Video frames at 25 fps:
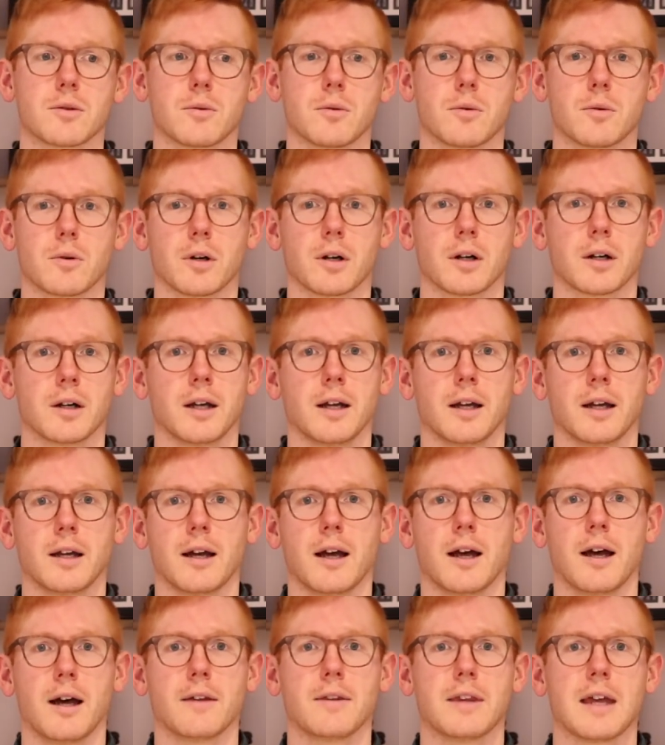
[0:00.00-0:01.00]
or
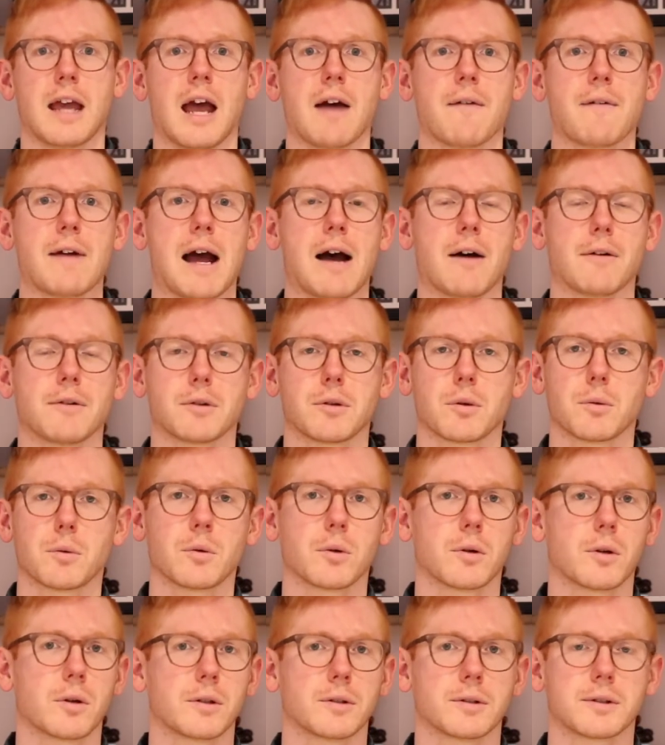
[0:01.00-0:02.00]
uh, they have
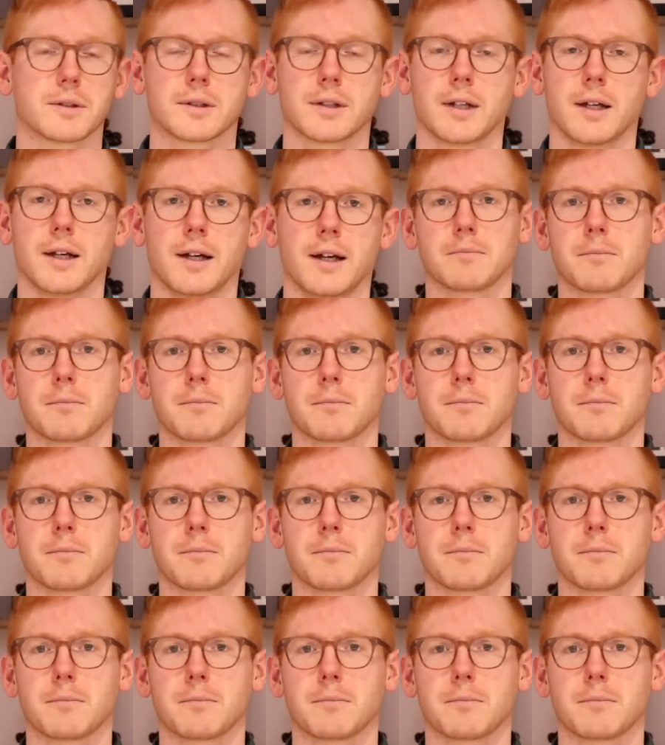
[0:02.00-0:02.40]
outdoors